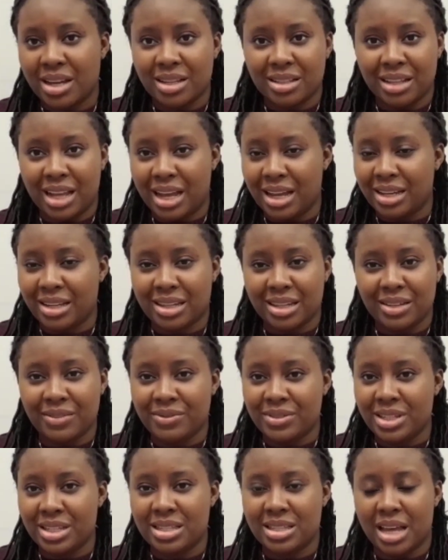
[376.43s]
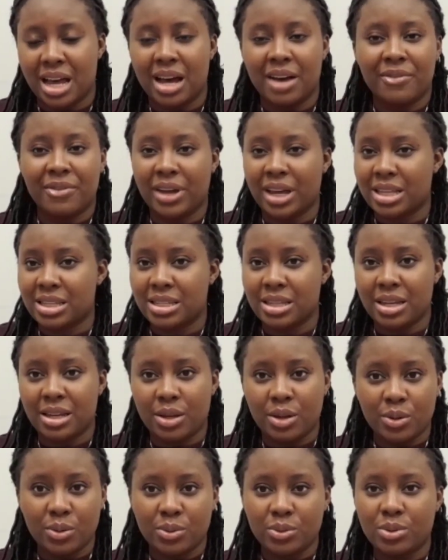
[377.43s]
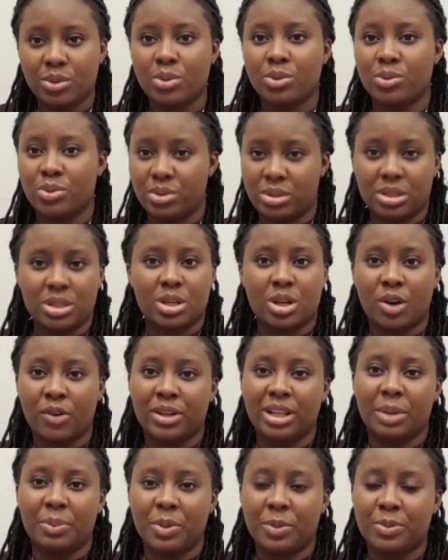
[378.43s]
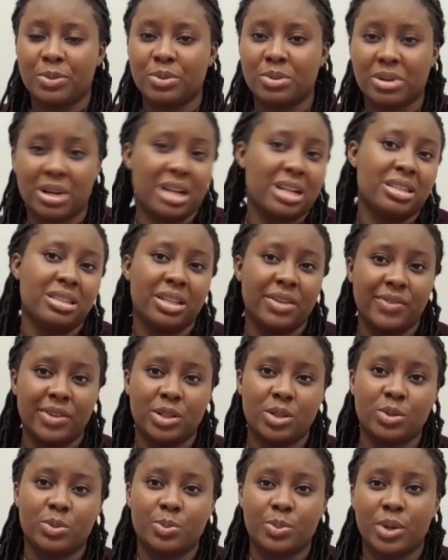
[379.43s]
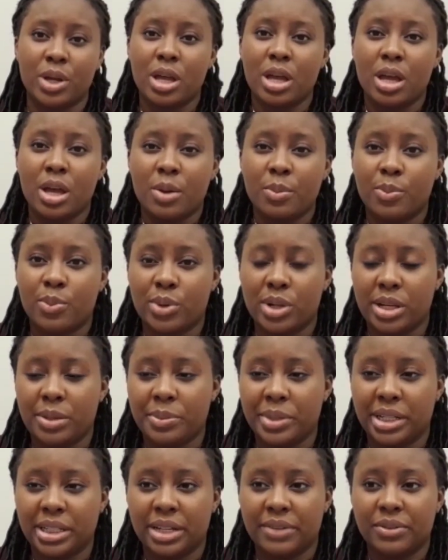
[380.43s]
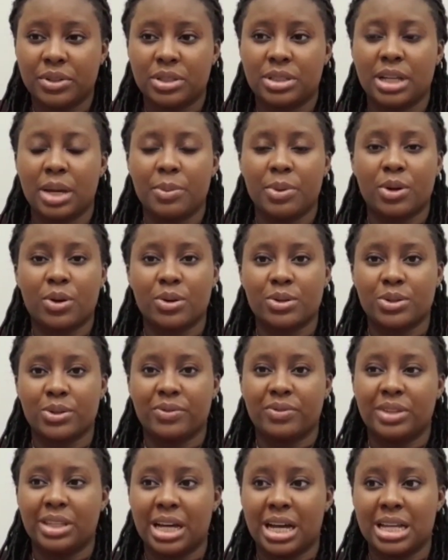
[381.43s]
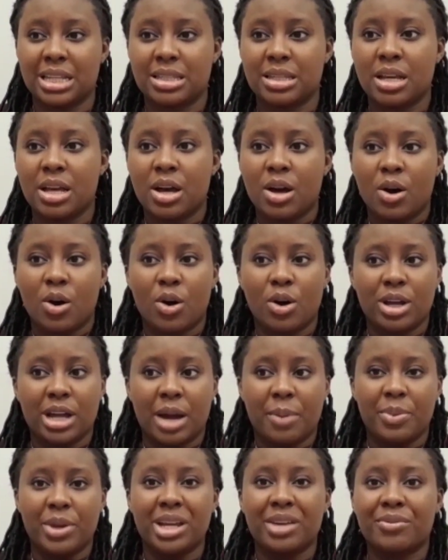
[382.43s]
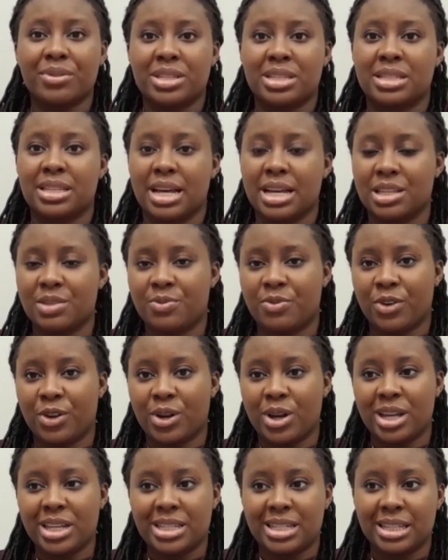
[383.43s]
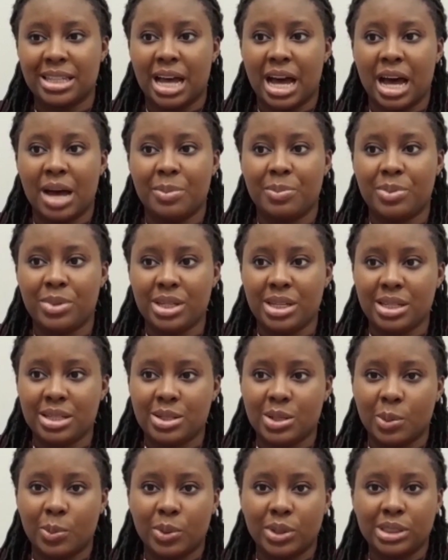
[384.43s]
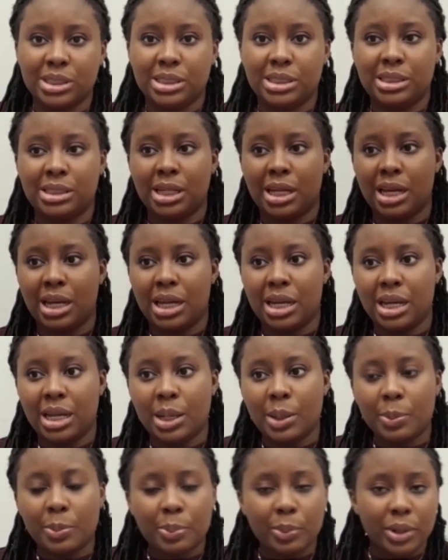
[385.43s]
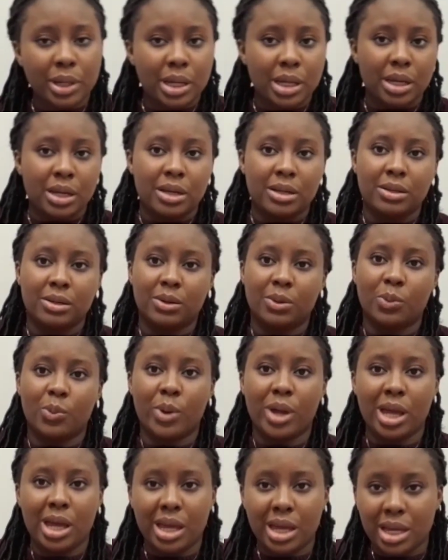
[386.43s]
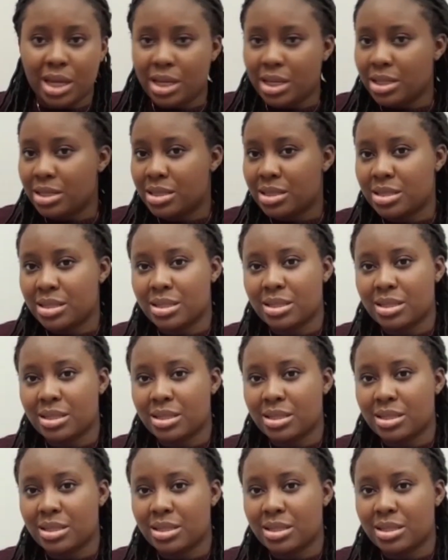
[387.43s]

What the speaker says: like, if these are affecting you, you discover that people can develop bulimia nervosa because of that, or you are being criticized for your eating habits, your body shape, your weight.